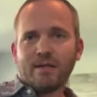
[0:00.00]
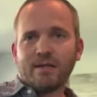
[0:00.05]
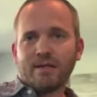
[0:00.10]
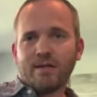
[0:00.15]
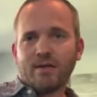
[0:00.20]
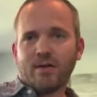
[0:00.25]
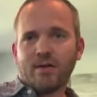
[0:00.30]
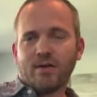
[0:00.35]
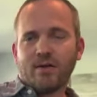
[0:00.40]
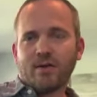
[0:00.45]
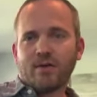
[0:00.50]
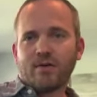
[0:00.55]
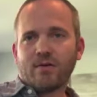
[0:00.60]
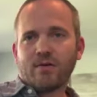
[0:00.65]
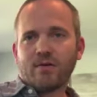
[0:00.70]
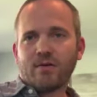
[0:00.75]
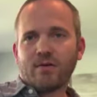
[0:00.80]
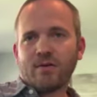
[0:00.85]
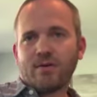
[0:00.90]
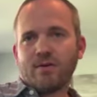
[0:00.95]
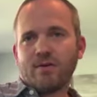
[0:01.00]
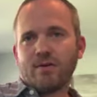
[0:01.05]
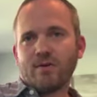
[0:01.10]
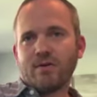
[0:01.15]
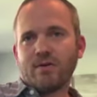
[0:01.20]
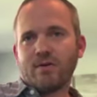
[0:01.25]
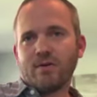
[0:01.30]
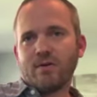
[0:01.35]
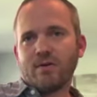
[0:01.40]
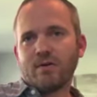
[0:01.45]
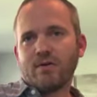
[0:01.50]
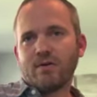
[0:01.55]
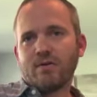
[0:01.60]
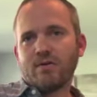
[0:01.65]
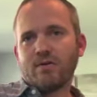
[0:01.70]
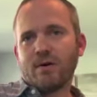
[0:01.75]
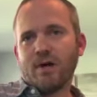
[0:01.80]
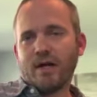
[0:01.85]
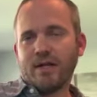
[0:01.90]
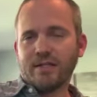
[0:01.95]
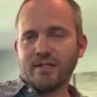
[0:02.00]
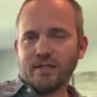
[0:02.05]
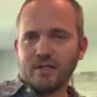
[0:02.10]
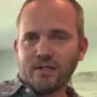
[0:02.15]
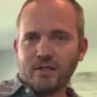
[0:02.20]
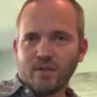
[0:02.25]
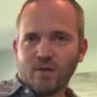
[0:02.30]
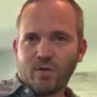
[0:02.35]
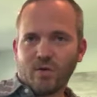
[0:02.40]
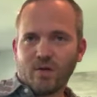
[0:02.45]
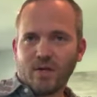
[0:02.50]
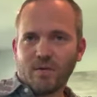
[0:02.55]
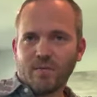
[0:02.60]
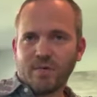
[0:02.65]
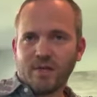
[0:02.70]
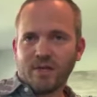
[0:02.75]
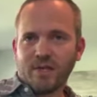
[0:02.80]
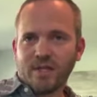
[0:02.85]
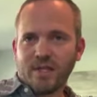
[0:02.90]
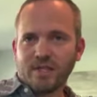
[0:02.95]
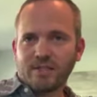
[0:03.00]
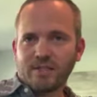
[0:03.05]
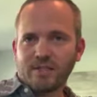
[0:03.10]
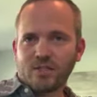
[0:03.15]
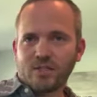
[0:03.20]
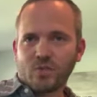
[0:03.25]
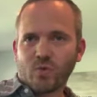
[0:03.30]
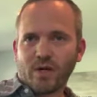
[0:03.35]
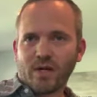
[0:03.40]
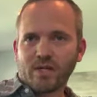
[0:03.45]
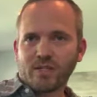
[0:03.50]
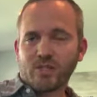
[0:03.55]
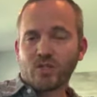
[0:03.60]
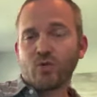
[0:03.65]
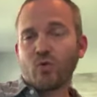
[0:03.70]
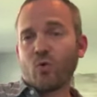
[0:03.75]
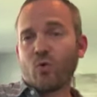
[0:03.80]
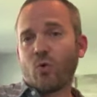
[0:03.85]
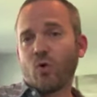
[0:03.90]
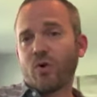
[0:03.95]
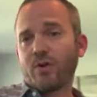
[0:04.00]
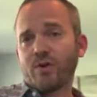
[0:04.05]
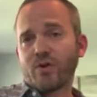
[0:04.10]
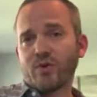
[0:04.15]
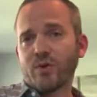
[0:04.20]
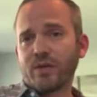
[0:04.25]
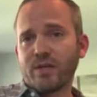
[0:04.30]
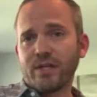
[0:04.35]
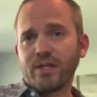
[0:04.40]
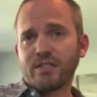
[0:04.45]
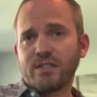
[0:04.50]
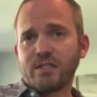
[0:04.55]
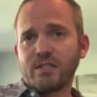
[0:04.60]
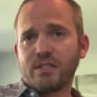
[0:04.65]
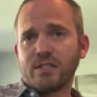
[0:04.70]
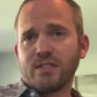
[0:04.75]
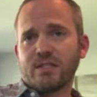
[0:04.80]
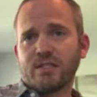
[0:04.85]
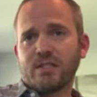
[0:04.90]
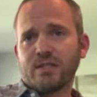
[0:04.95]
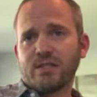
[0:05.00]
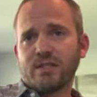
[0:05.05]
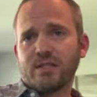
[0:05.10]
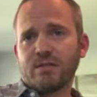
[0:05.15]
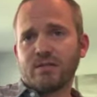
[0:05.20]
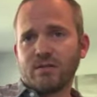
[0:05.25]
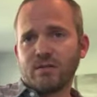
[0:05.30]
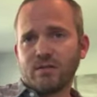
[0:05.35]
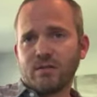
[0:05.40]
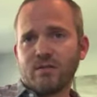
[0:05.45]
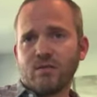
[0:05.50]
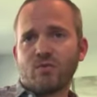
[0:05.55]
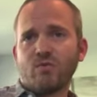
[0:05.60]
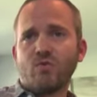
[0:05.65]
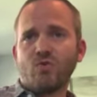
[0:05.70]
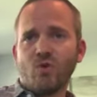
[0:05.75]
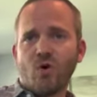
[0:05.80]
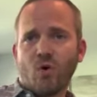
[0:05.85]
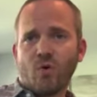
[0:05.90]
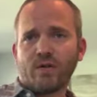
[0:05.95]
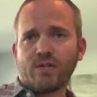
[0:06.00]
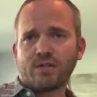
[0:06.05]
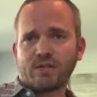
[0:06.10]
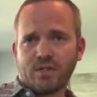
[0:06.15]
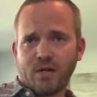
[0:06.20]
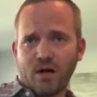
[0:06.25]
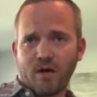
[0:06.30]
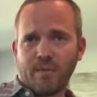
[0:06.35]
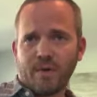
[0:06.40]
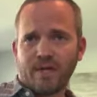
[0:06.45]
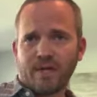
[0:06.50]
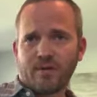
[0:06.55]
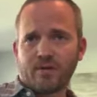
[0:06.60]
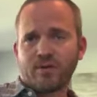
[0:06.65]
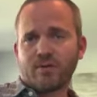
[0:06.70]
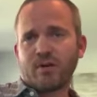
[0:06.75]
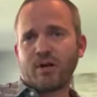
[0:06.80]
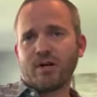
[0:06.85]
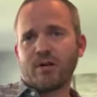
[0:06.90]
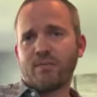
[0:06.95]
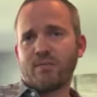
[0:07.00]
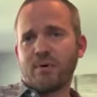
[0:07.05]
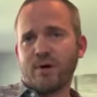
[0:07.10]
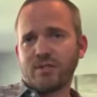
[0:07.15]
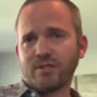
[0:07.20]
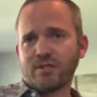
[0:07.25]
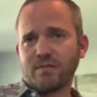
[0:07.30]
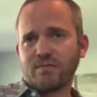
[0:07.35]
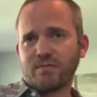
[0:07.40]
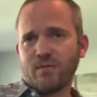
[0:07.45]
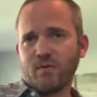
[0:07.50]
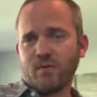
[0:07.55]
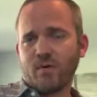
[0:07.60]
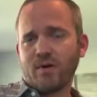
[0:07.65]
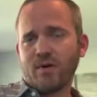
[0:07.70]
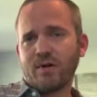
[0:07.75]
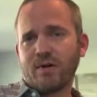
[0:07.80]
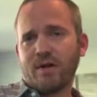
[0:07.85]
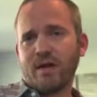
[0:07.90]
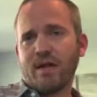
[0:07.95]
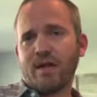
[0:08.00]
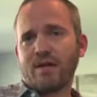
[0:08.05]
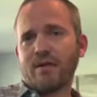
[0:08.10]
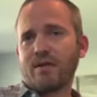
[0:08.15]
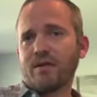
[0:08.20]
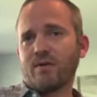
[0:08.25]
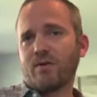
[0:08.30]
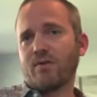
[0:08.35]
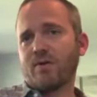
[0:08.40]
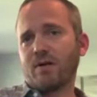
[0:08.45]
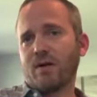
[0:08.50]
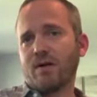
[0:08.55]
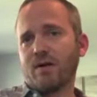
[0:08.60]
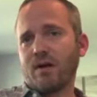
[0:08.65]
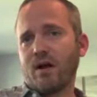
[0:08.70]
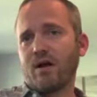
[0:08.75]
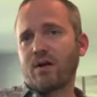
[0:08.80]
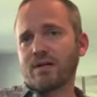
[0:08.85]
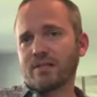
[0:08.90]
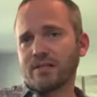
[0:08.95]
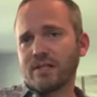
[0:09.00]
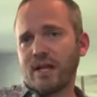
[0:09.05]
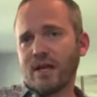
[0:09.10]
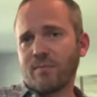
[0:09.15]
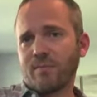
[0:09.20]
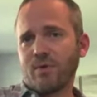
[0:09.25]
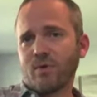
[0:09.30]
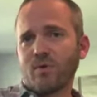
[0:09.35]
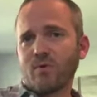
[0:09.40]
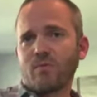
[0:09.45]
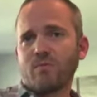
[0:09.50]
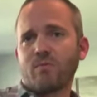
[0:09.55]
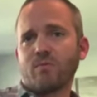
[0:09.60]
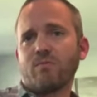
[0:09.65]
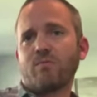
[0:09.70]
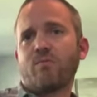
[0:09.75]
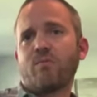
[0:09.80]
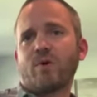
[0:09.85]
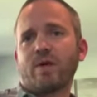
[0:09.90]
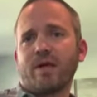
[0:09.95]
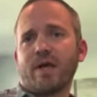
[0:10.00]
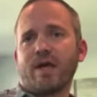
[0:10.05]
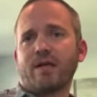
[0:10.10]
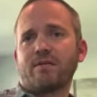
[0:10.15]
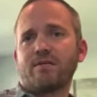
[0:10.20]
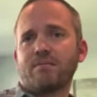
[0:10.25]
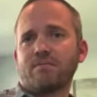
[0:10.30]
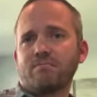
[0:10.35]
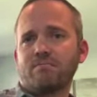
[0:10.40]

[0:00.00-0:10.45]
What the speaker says: You ideally don't want to be in that situation, or you at least need to know it's coming or try to budget for it. And in our example, we had,